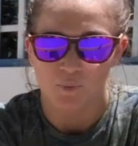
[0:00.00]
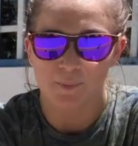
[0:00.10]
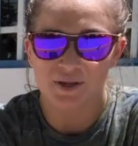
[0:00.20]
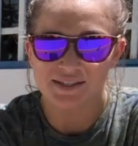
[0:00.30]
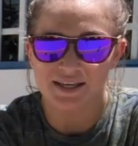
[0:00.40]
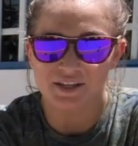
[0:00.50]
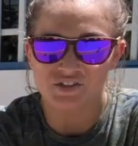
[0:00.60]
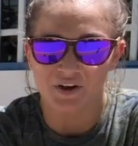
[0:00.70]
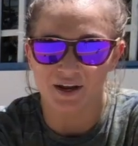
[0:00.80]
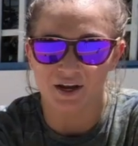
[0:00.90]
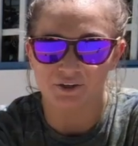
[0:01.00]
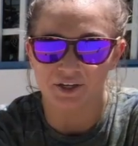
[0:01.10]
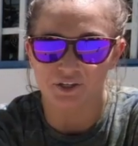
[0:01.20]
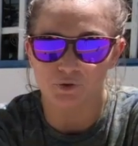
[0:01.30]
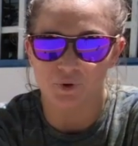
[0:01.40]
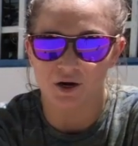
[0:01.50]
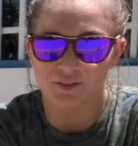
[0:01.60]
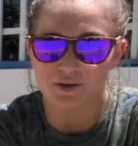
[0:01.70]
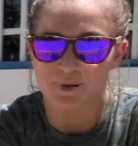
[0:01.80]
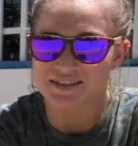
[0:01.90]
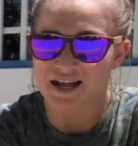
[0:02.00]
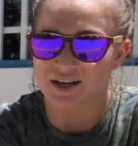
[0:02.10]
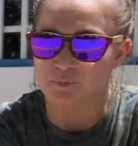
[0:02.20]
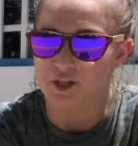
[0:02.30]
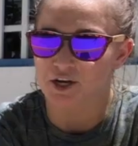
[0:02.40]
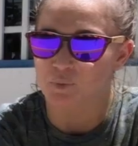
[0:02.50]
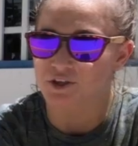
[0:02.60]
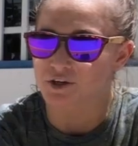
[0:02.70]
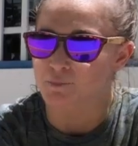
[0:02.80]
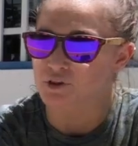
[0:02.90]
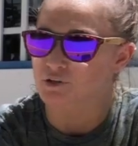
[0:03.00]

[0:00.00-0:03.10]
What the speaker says: Well, I'm going to say this right now. Greggy, you are the best hockey player to wear the number